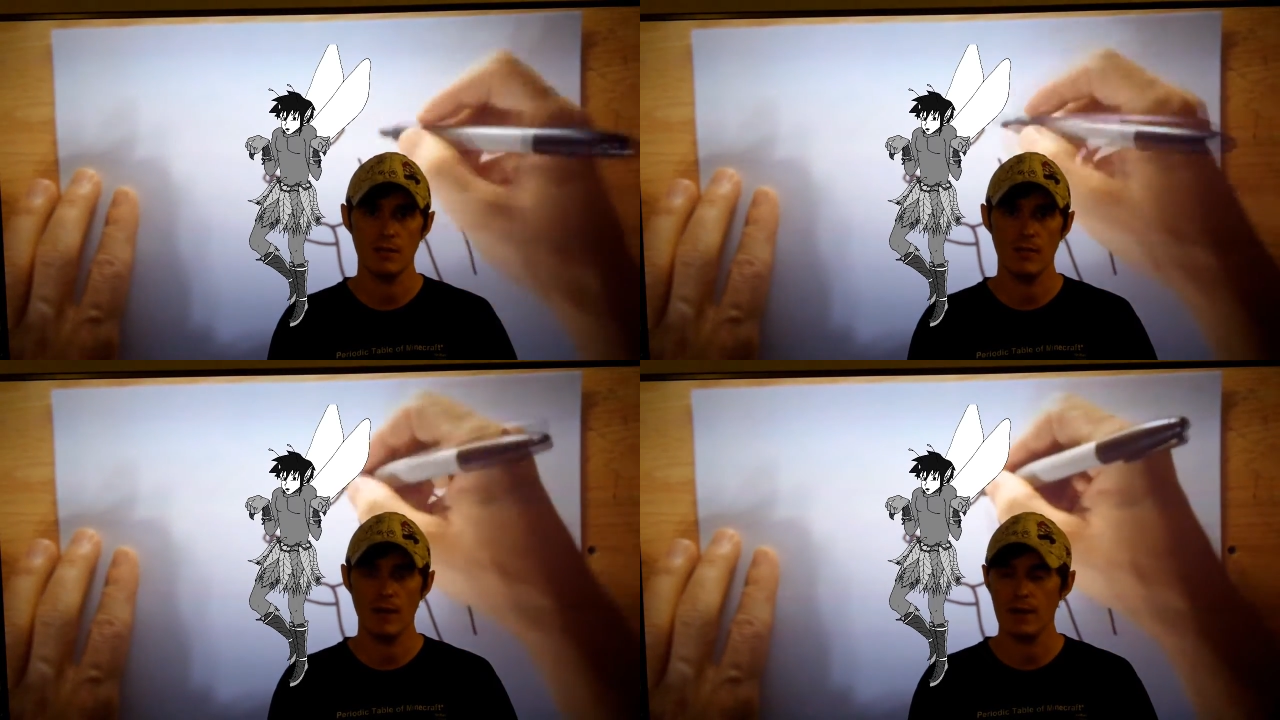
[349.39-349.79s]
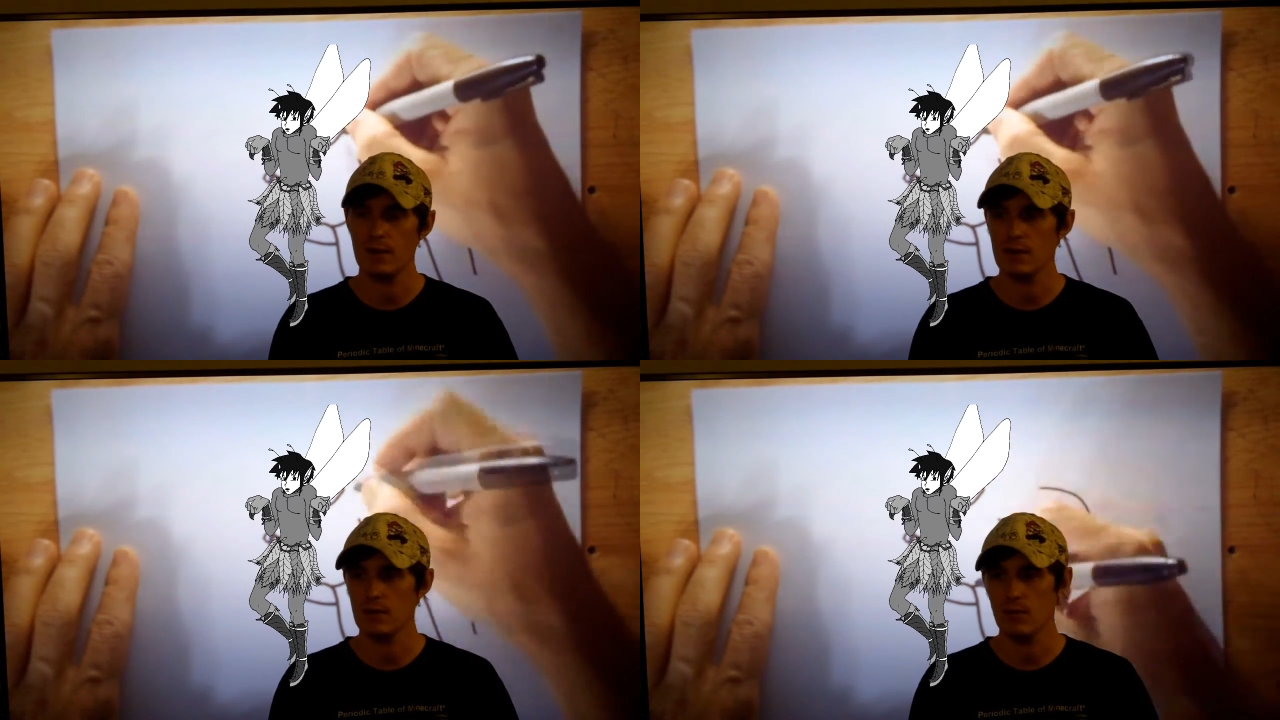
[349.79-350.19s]
No
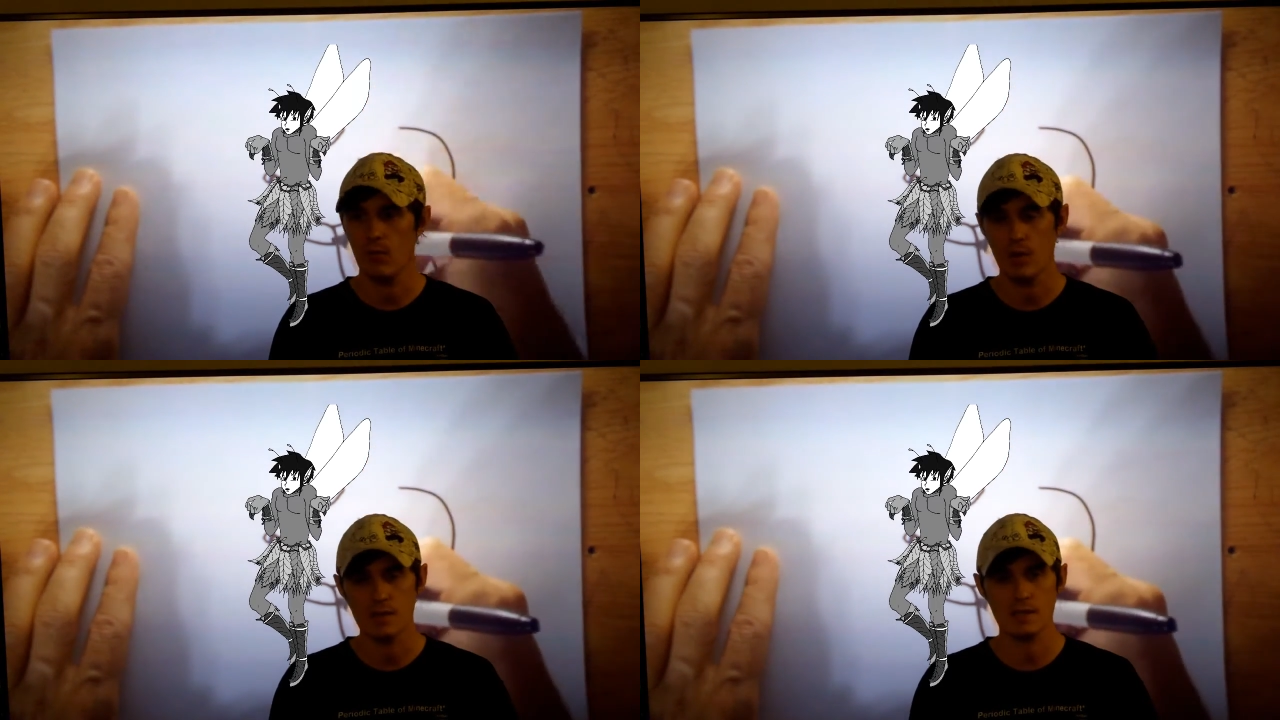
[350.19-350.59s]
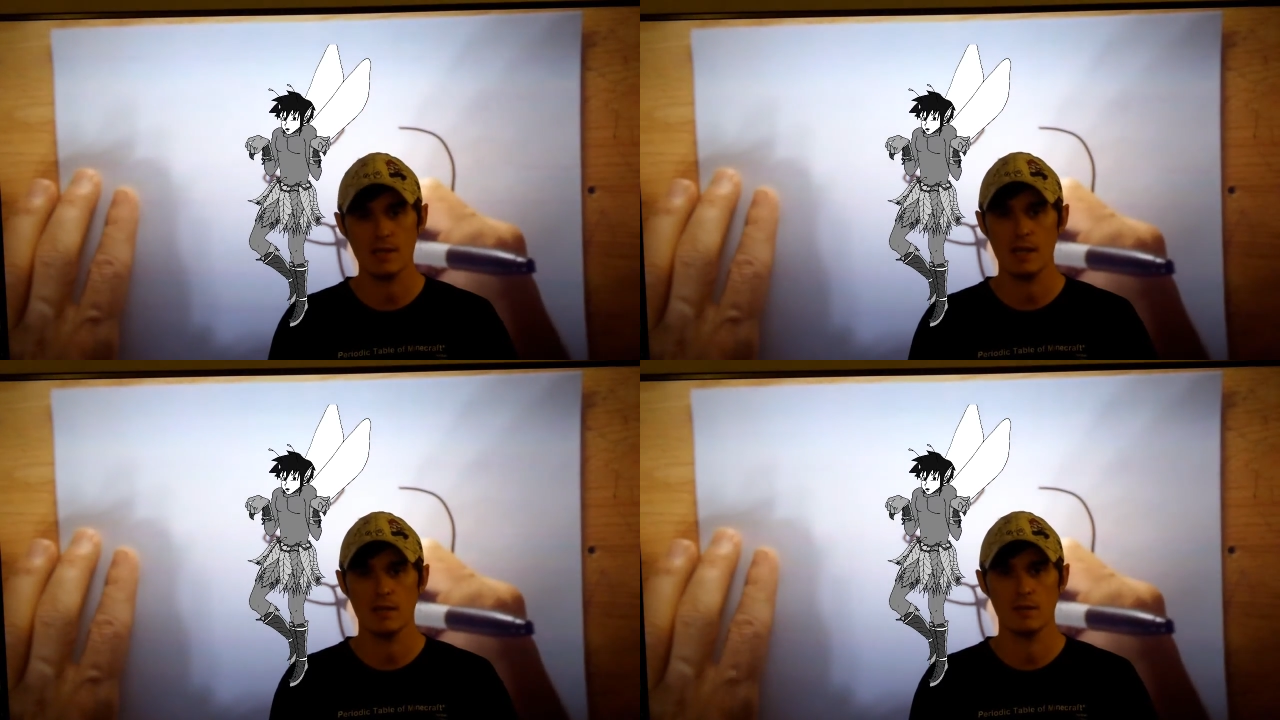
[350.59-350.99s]
matter what
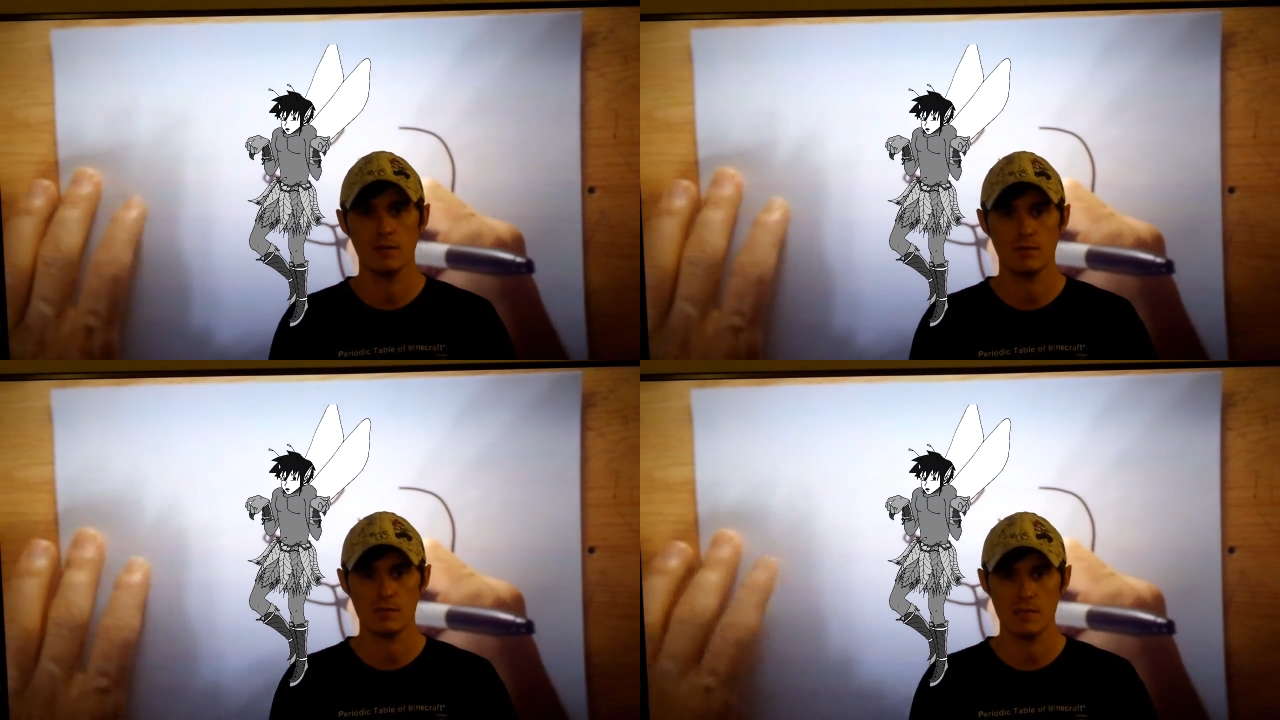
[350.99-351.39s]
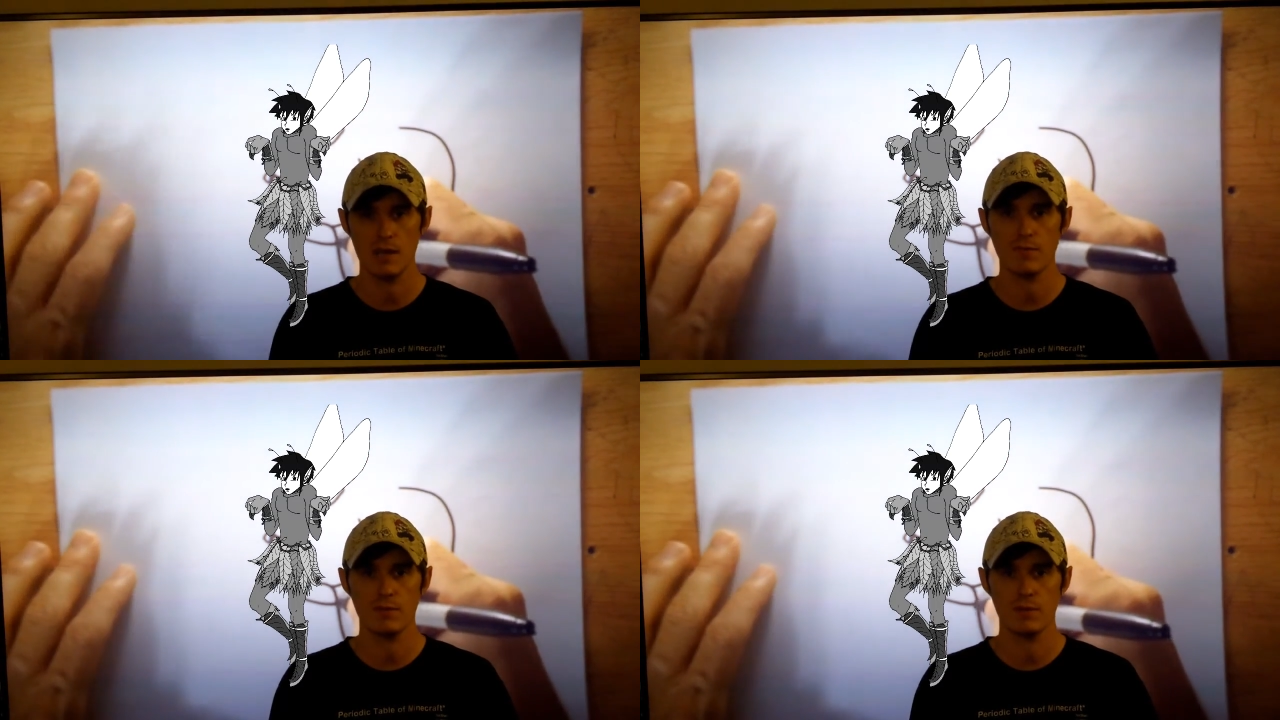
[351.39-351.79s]
scanner or
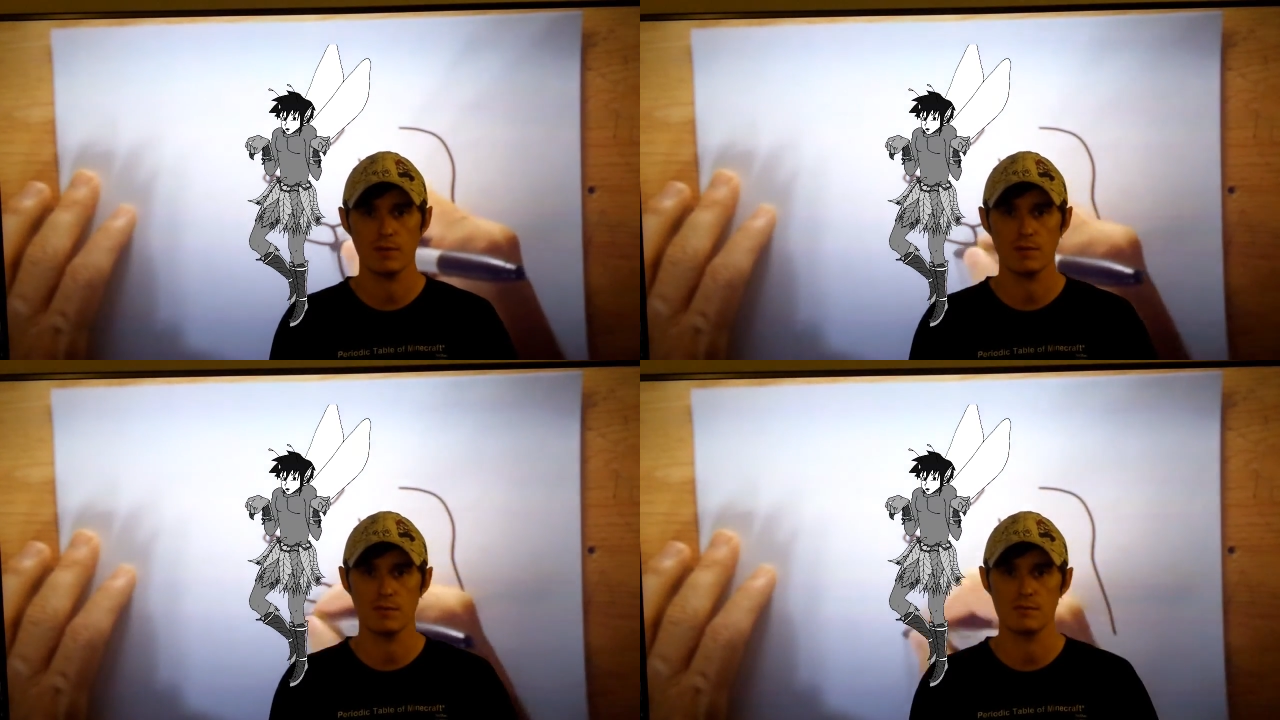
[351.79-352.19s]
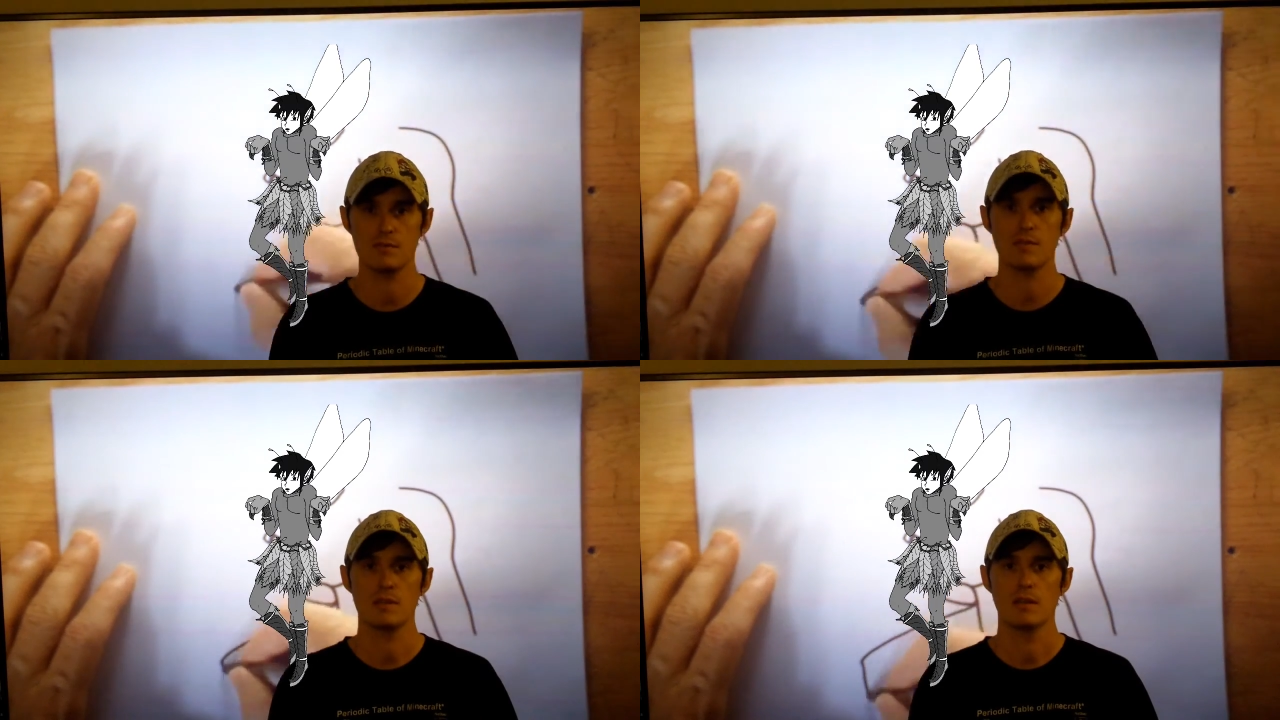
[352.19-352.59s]
software you
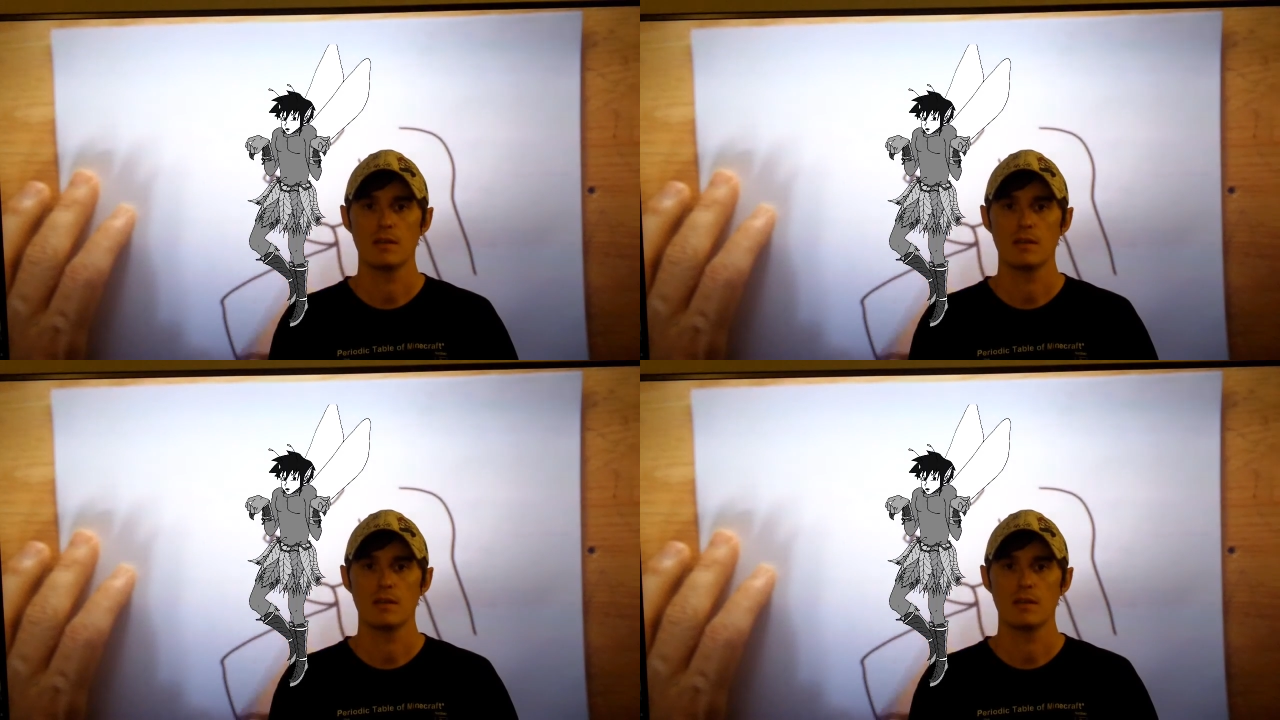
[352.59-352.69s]
use,